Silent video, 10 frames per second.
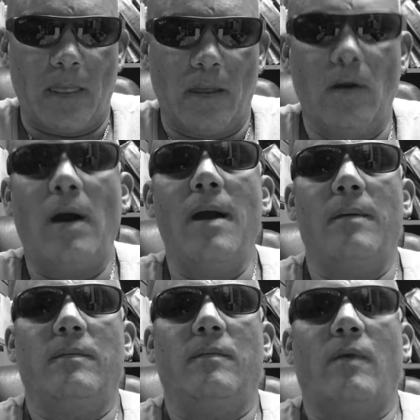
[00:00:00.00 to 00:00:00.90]
All
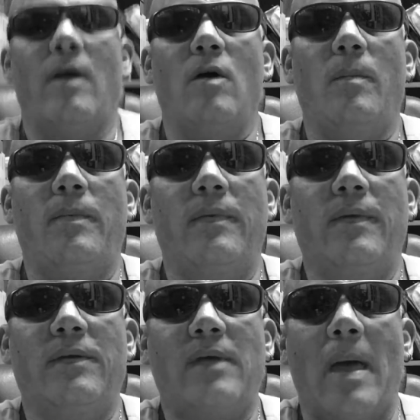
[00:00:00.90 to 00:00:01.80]
right. Well, I hope
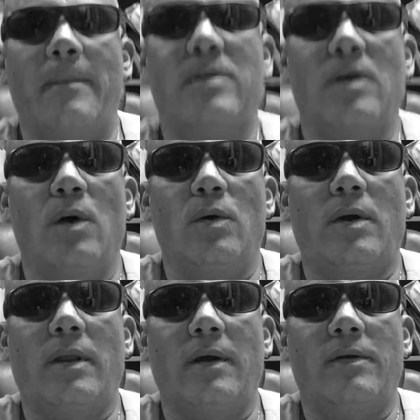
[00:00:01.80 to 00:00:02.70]
this episode
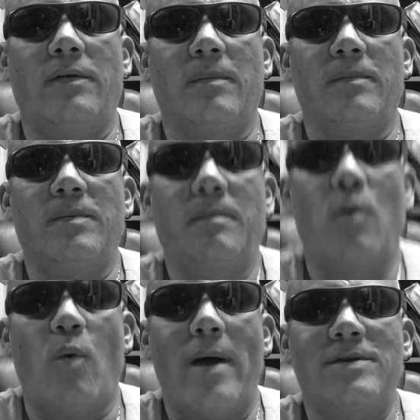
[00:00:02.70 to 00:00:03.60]
cleared some
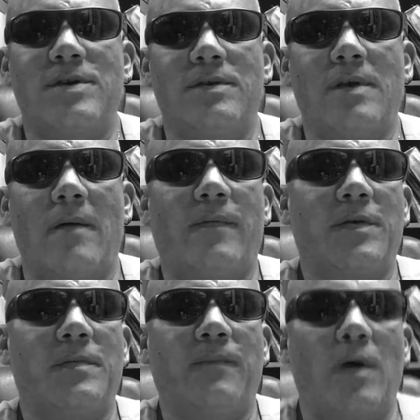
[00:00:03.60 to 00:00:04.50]
questions up for
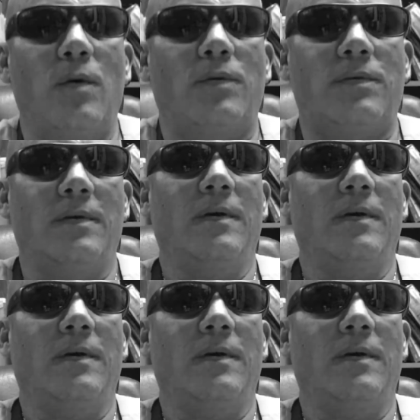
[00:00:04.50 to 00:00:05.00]
some folks.